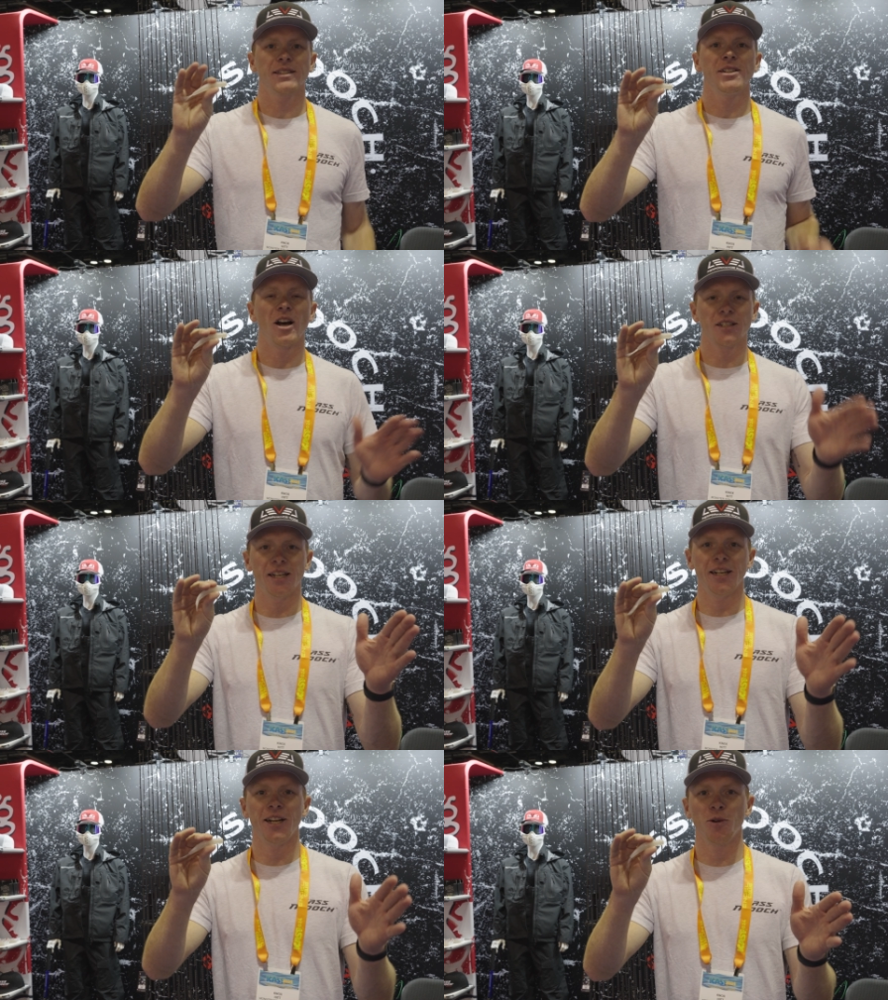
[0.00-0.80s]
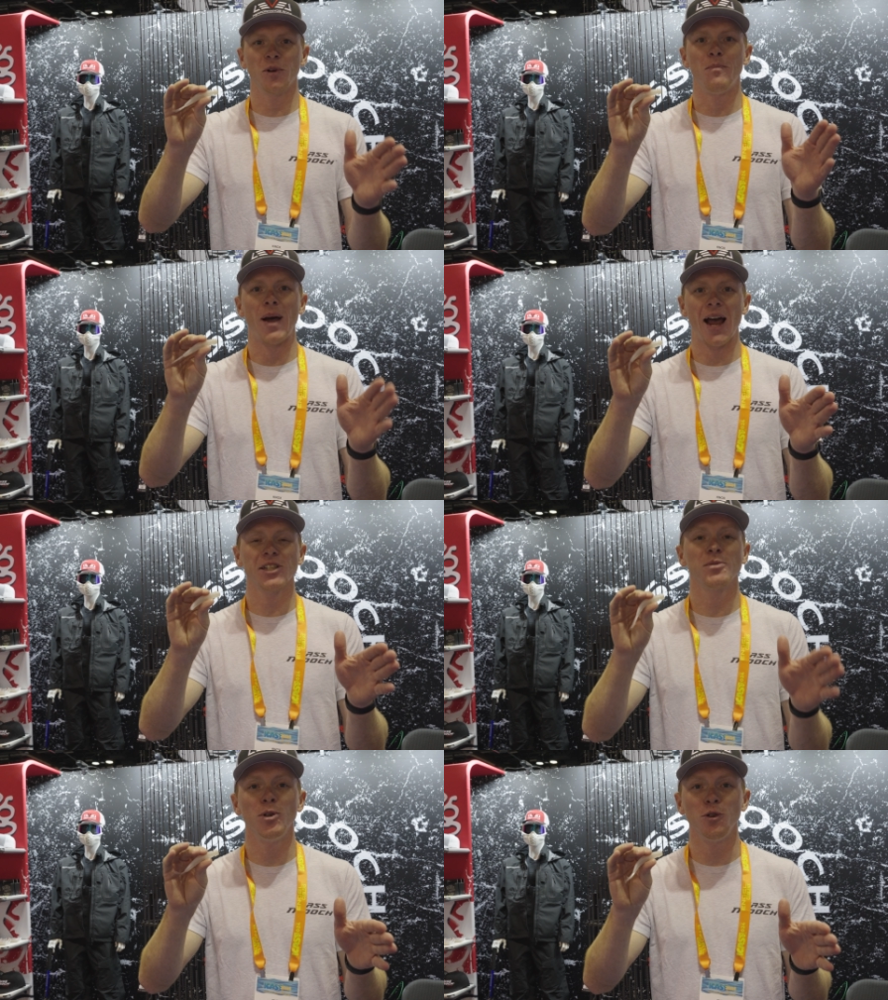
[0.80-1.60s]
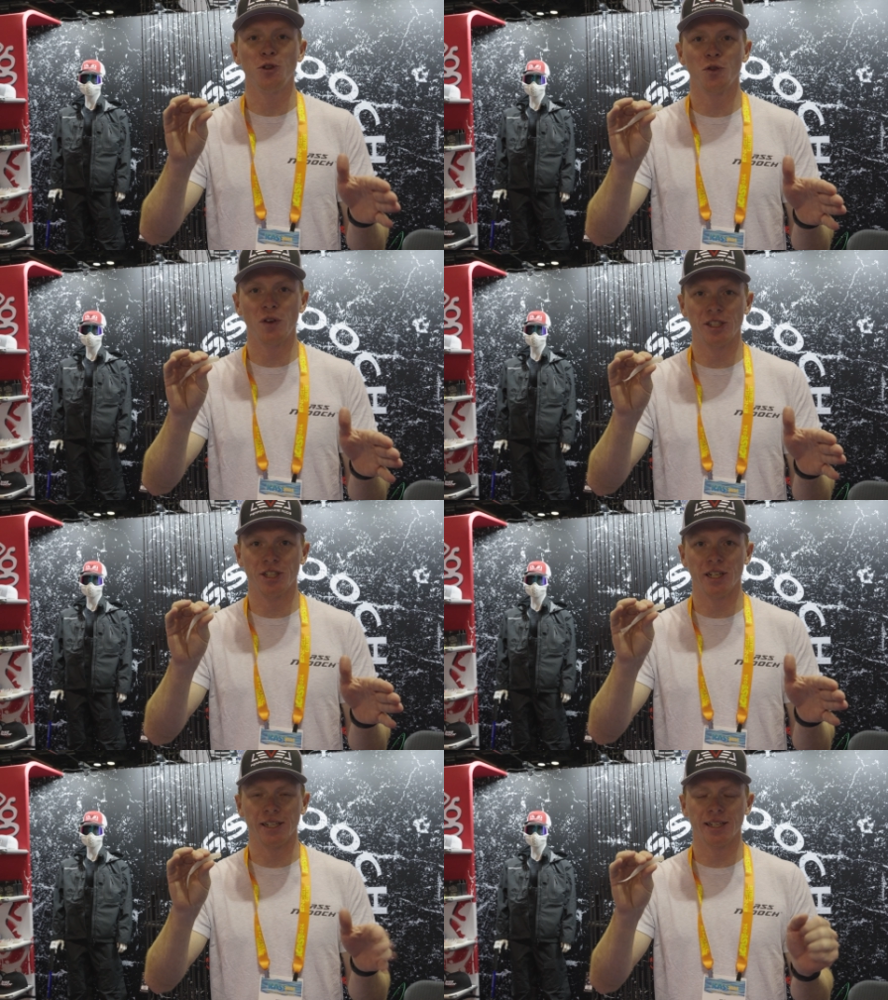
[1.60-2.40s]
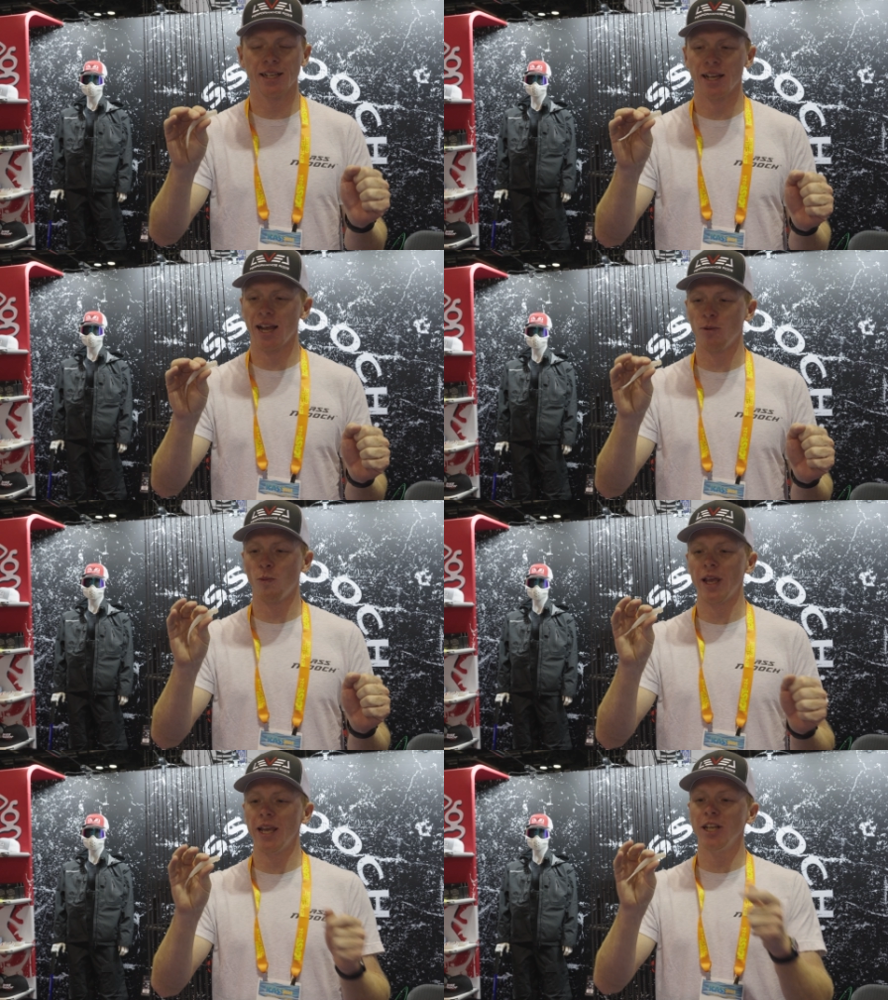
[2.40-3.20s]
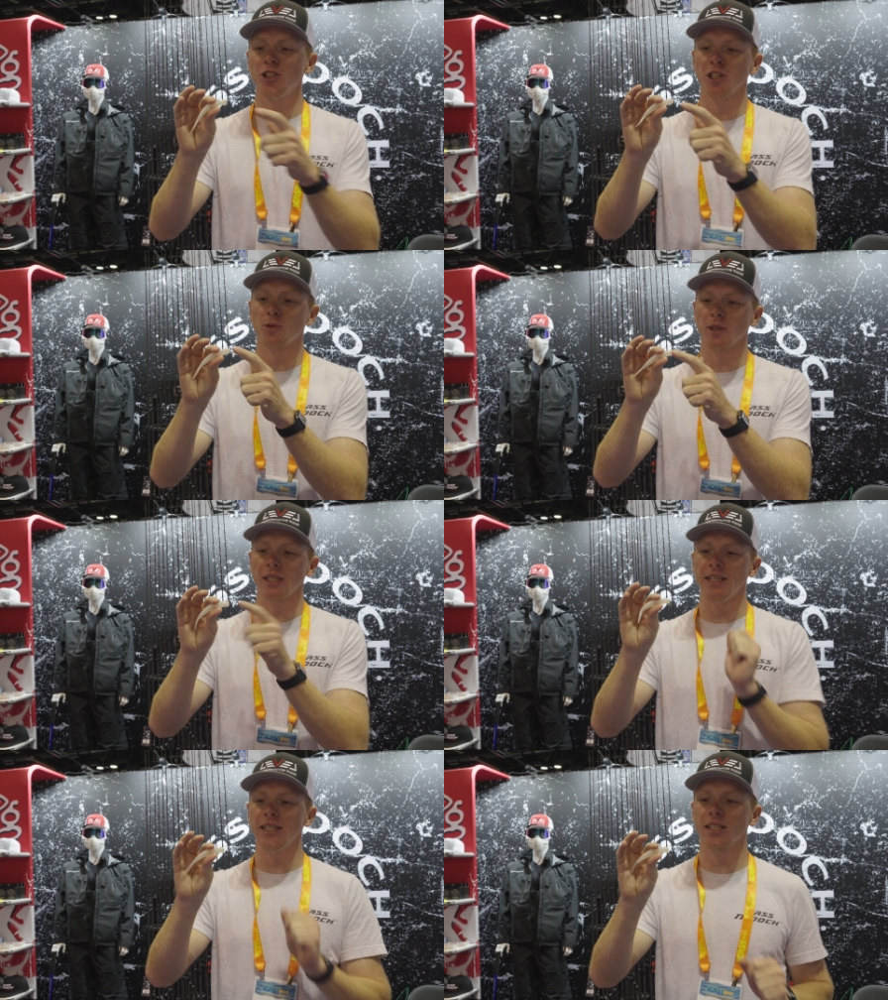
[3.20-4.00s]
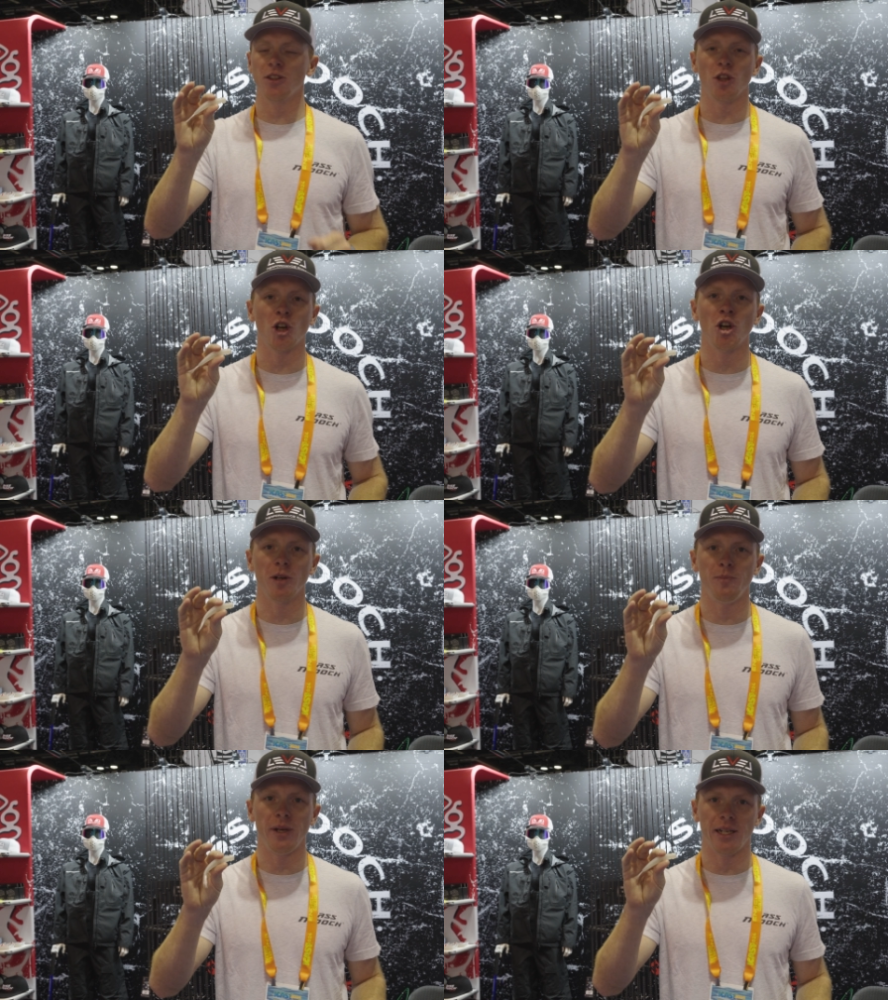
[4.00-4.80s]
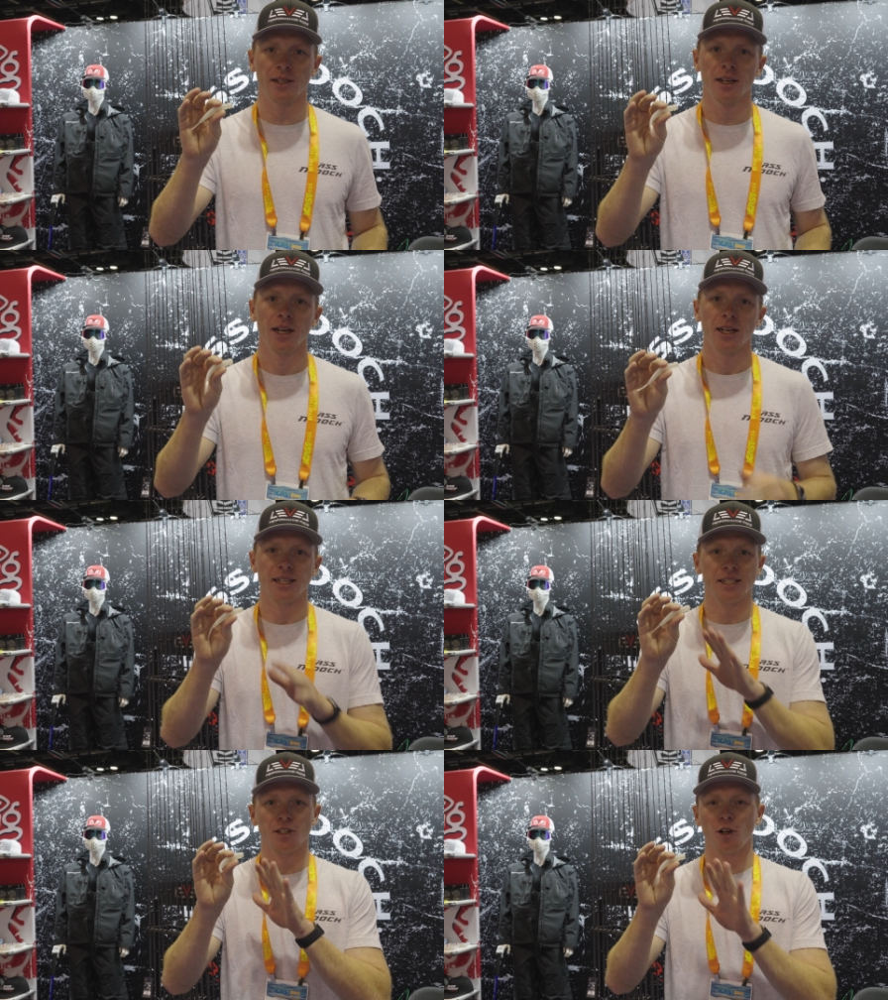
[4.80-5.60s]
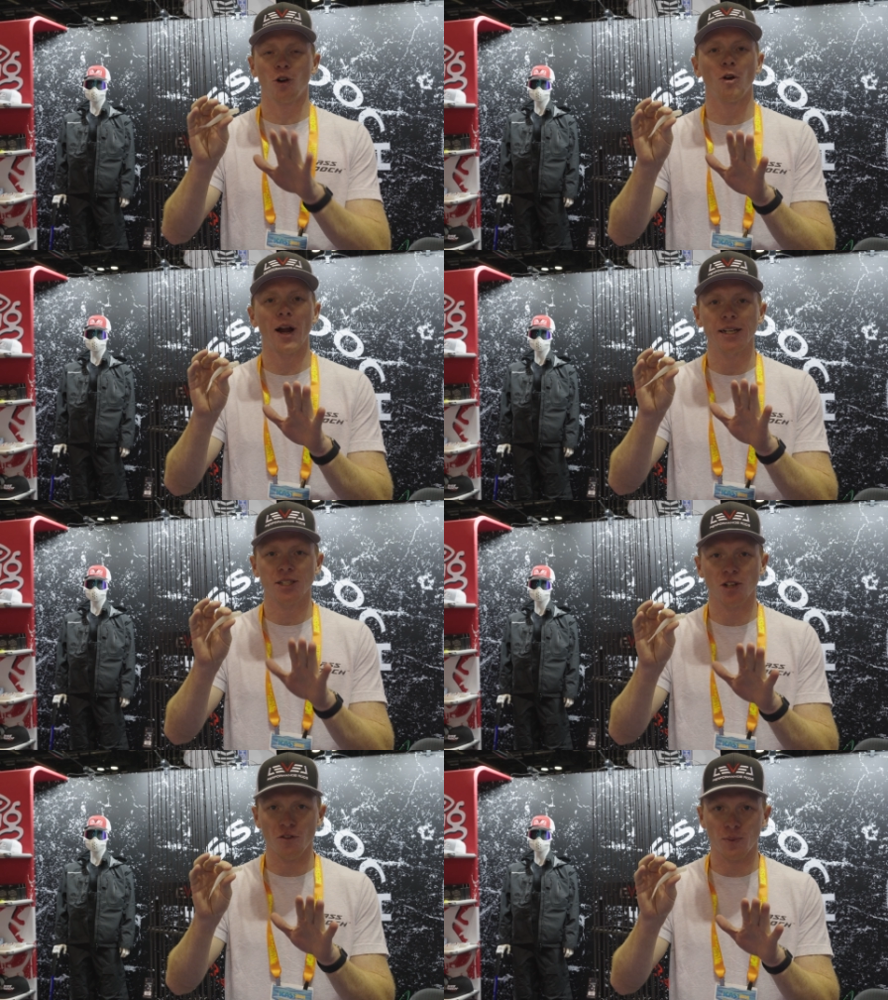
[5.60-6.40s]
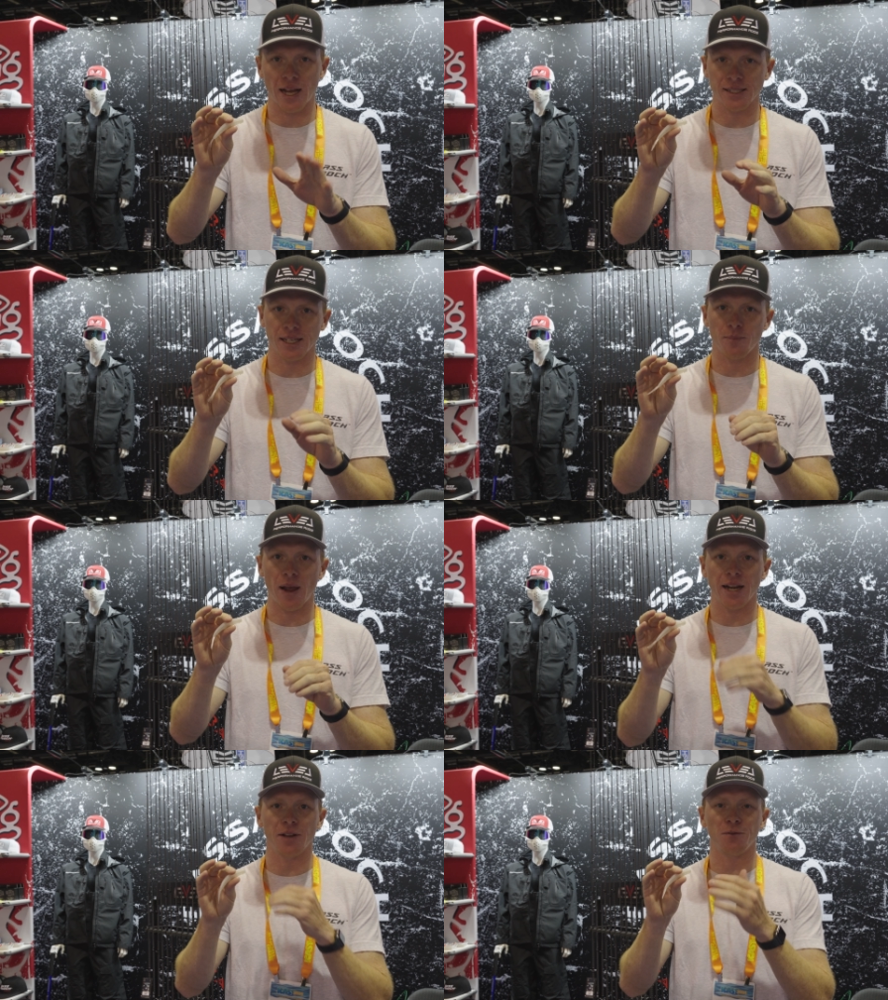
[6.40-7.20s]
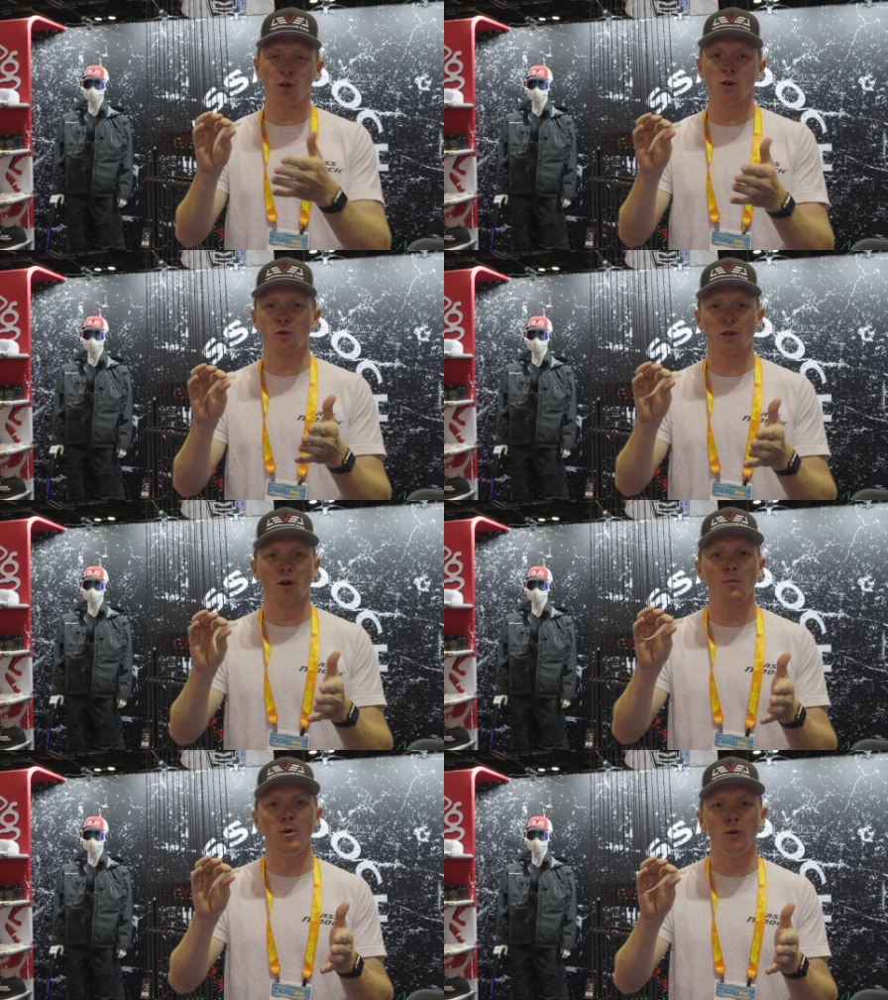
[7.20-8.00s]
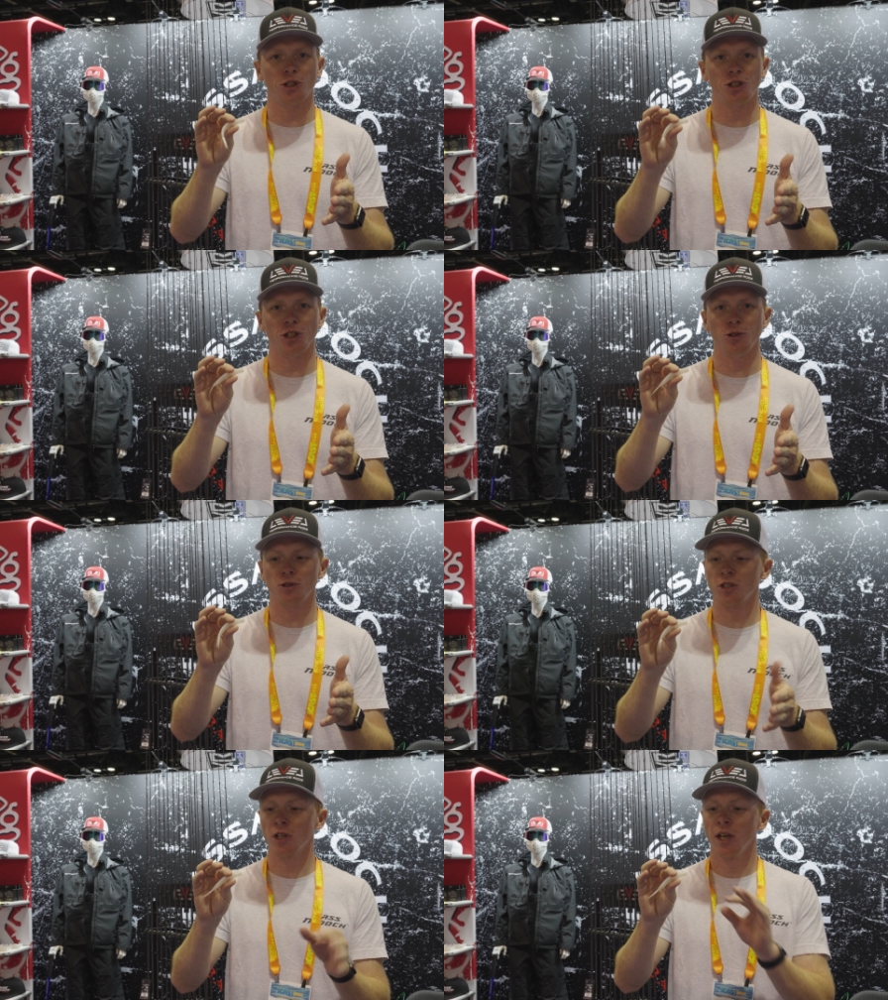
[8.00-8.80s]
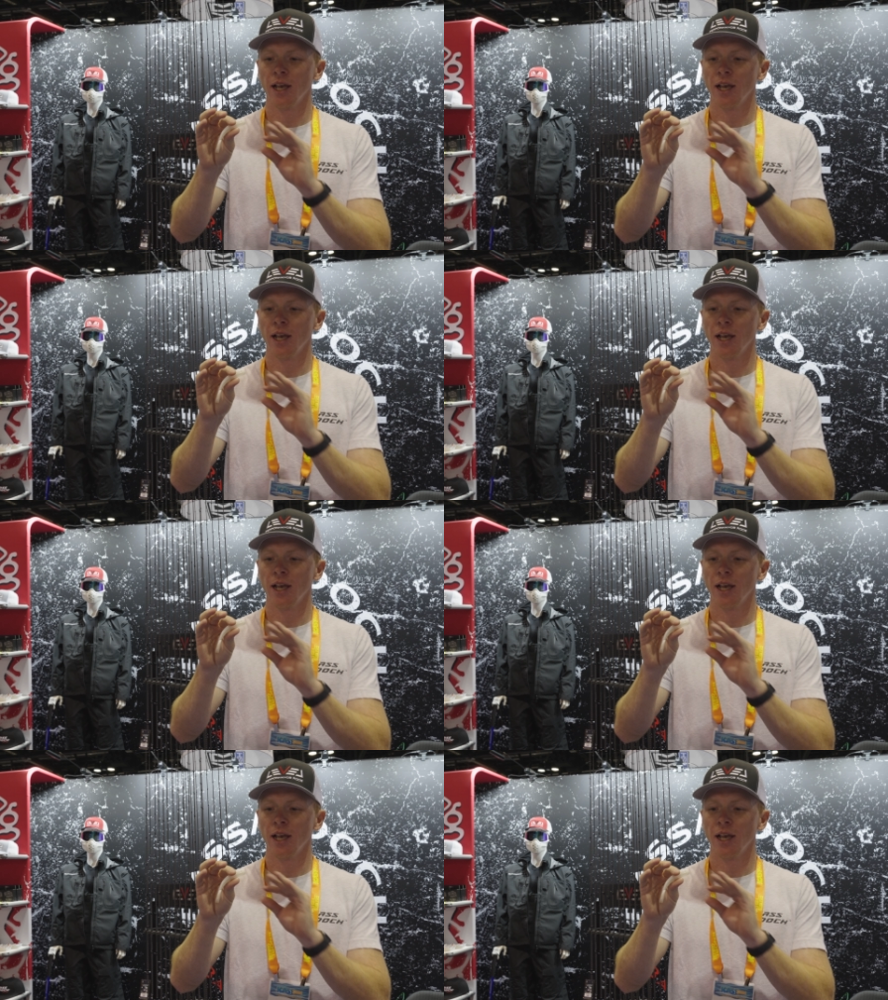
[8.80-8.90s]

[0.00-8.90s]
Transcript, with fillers: Knox Hit here with Bassmooch Fishing and we just released the Could Be. This is a great soft plastic bait infused with our mooch juice.